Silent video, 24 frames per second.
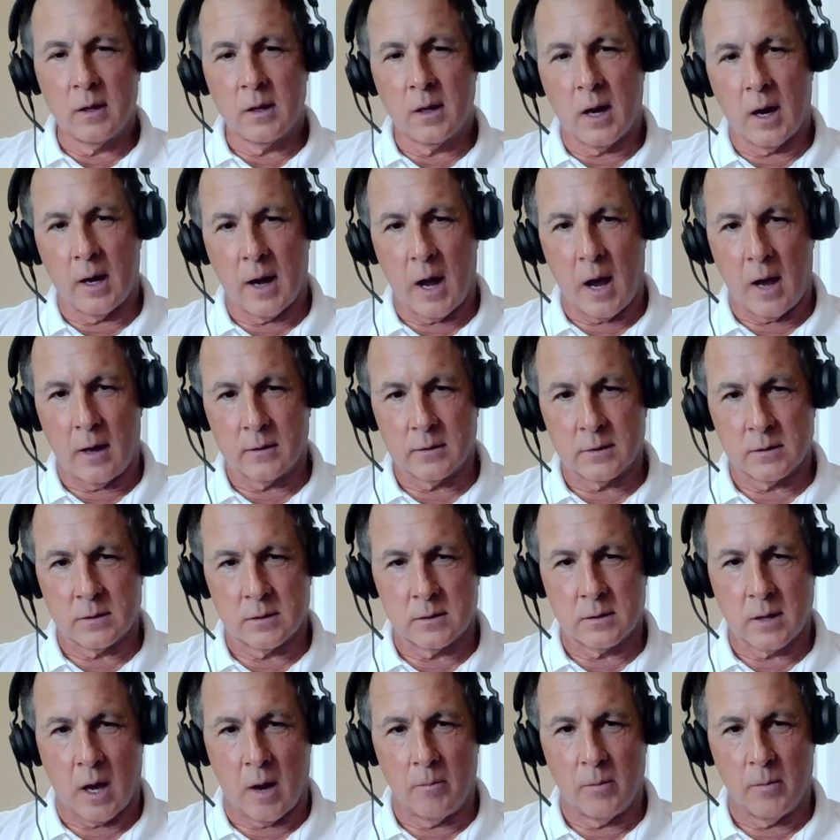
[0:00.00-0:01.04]

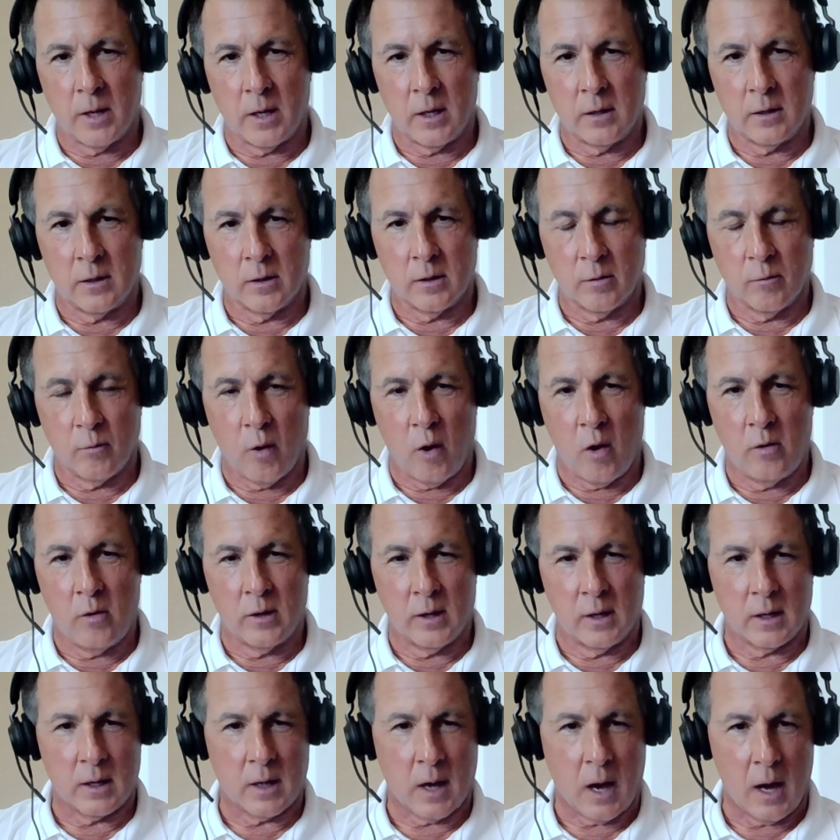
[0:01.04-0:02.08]
cutouts coming into the road,
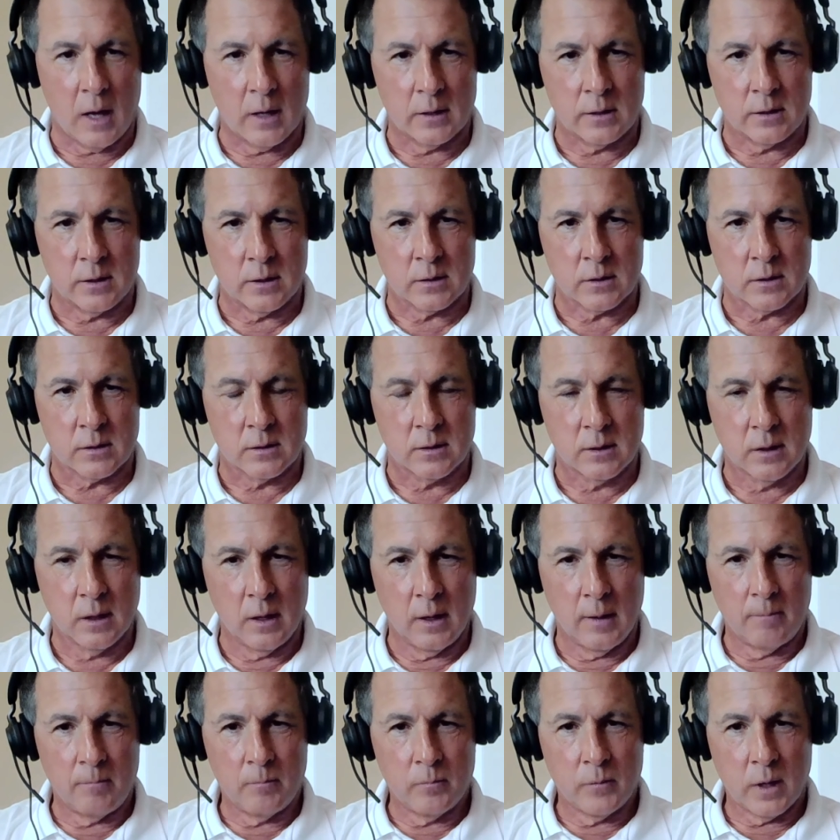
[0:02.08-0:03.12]
and it kind of just
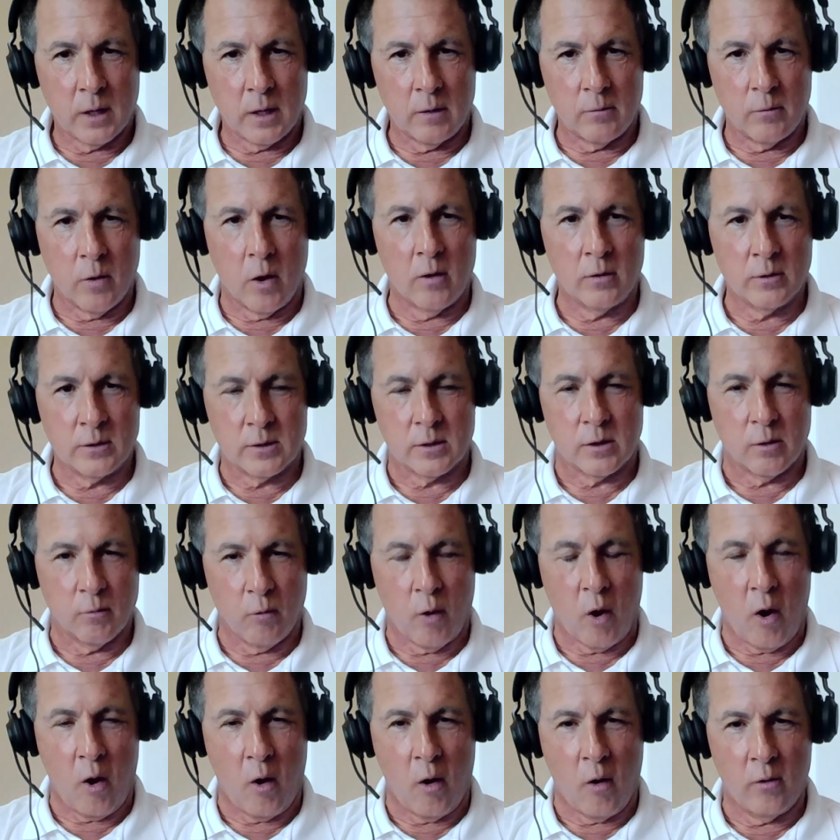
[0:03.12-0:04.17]
erodes the
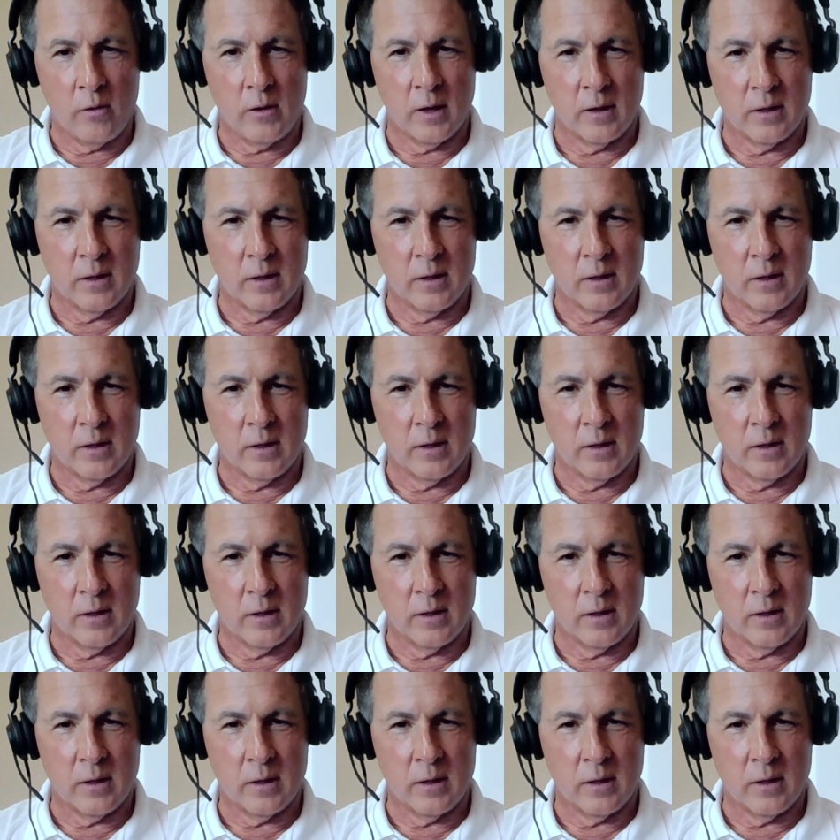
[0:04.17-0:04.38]
road.